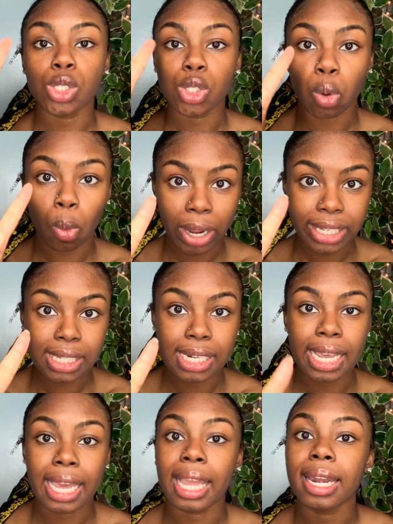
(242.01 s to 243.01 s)
twice a
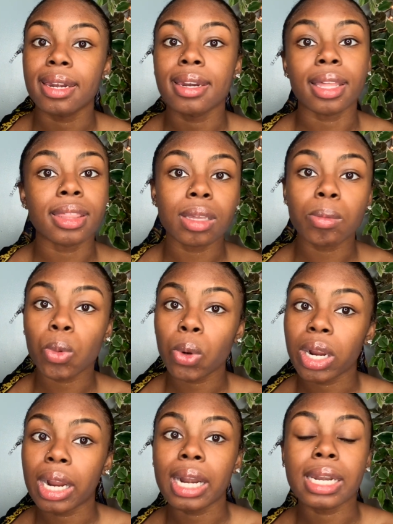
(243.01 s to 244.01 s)
day, nothing
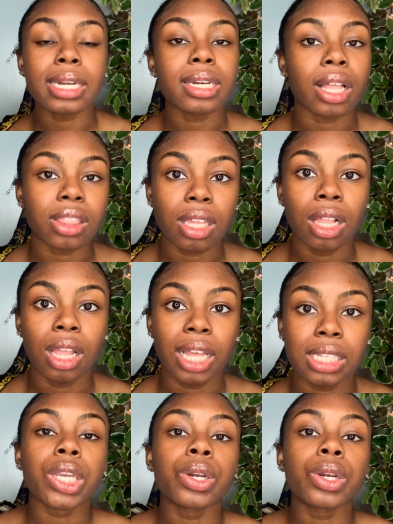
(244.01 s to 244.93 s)
more, nothing less.